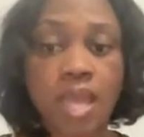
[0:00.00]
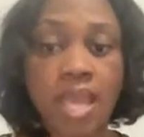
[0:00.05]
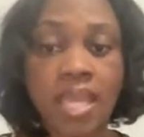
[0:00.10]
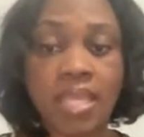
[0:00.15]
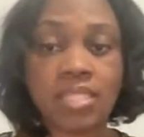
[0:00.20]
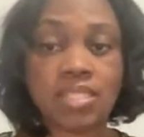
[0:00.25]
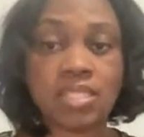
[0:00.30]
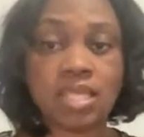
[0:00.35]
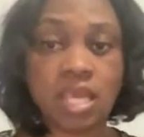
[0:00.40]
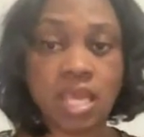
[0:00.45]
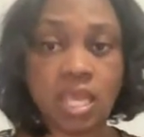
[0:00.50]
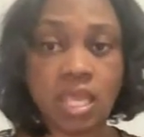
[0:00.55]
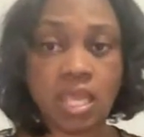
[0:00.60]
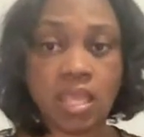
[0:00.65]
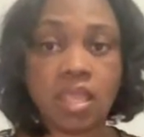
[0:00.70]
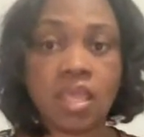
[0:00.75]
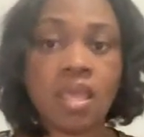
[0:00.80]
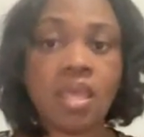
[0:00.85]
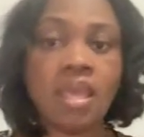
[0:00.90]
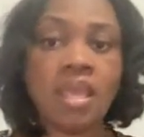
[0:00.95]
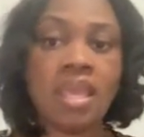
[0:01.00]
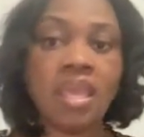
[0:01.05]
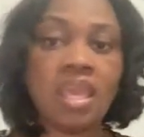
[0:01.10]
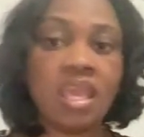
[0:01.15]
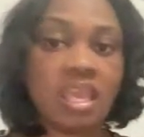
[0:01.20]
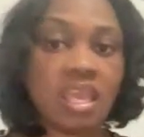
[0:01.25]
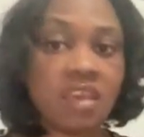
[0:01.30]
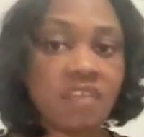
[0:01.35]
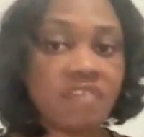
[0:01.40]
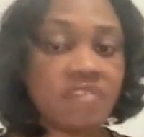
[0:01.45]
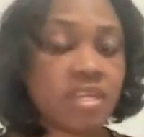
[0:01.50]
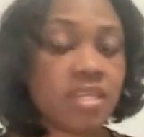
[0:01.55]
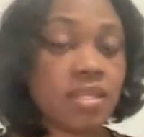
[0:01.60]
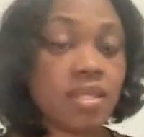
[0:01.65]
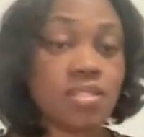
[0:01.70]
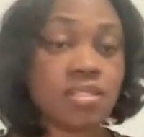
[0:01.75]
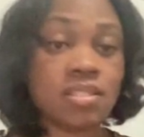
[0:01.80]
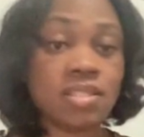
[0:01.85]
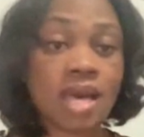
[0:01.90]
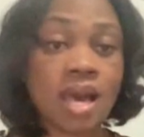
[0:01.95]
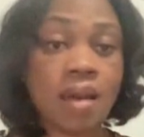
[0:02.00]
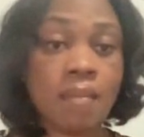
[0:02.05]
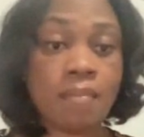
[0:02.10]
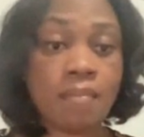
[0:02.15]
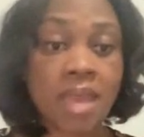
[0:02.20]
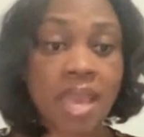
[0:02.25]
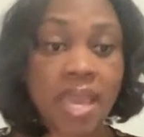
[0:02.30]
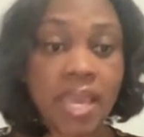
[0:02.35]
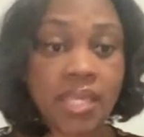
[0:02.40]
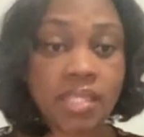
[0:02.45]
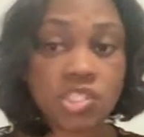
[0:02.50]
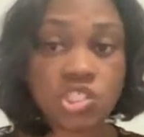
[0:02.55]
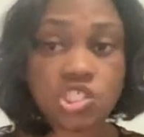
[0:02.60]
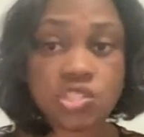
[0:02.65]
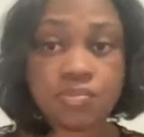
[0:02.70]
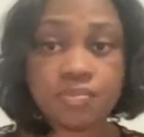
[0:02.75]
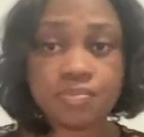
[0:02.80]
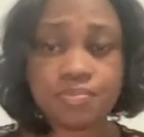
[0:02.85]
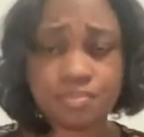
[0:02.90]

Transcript: a T. If it does not match,